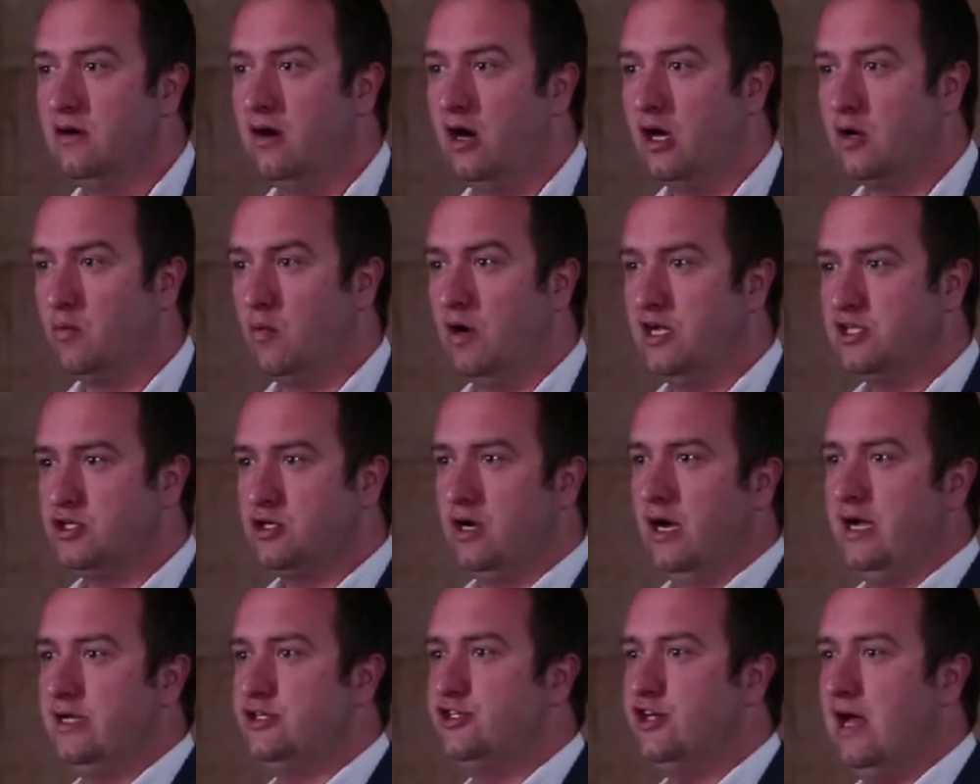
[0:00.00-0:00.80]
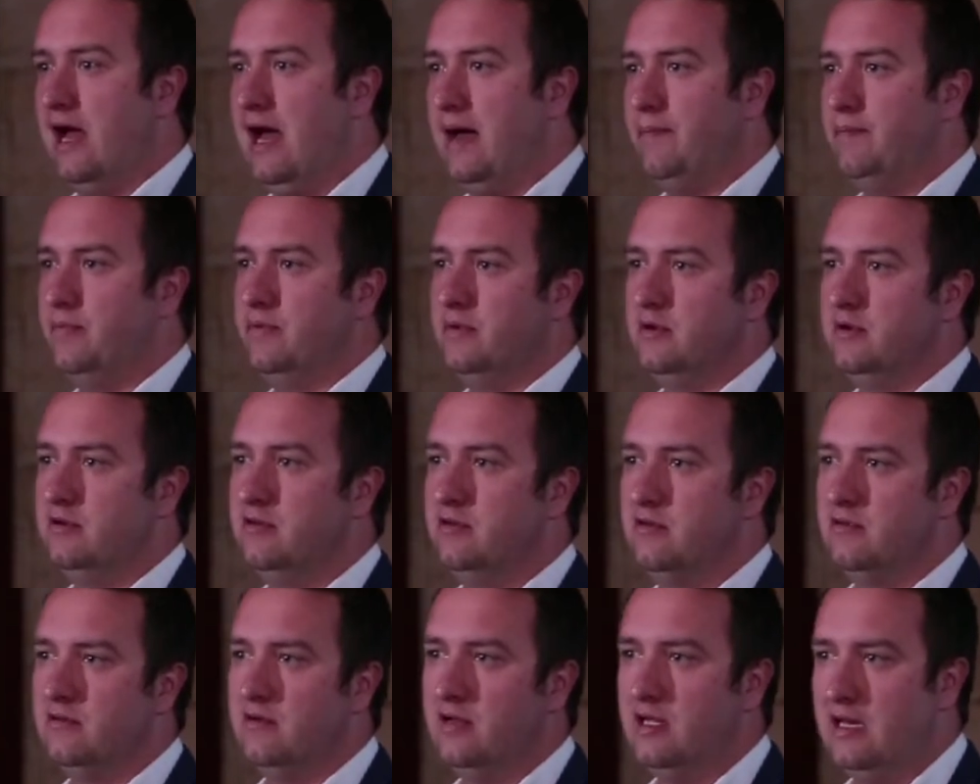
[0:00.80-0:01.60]
on what's going to happen
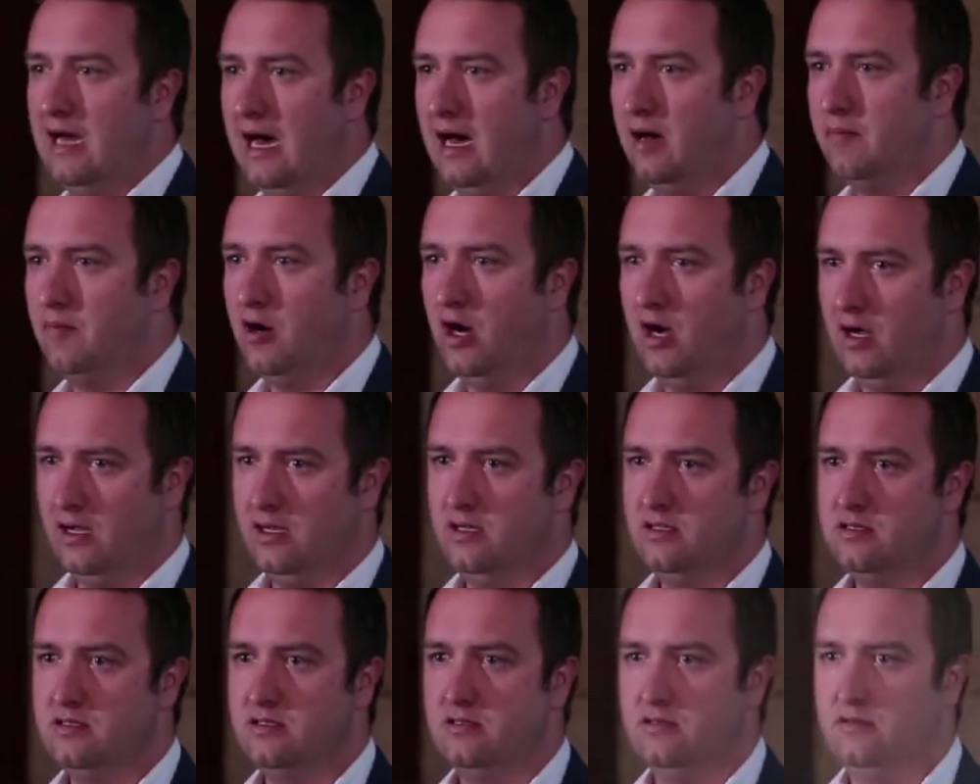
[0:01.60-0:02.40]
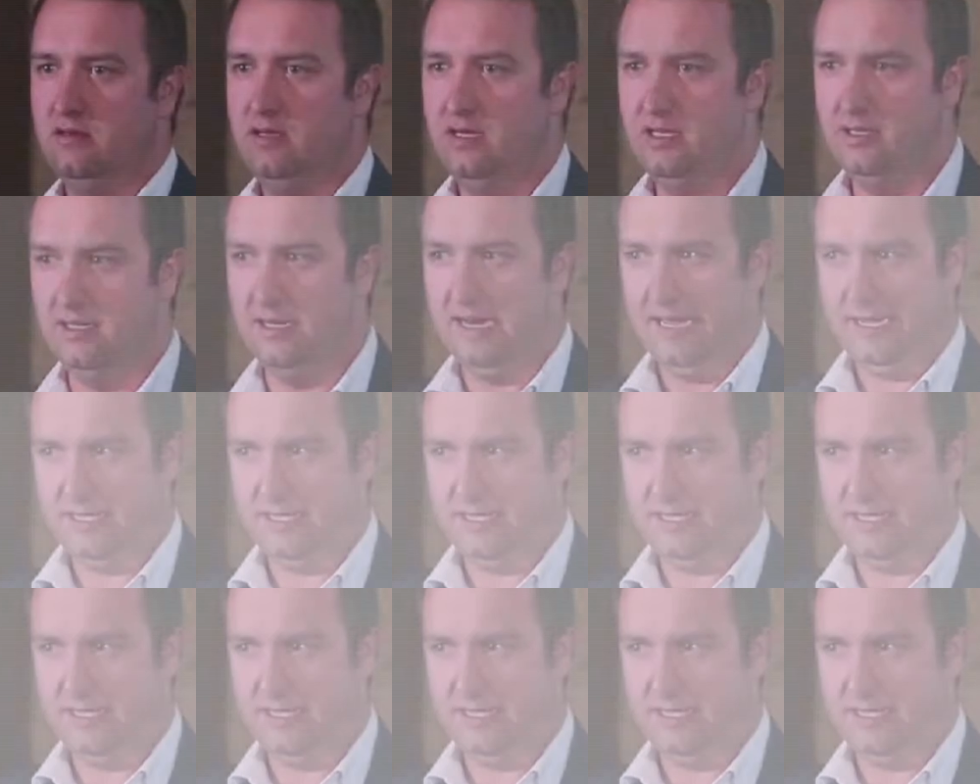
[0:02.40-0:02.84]
in our market in the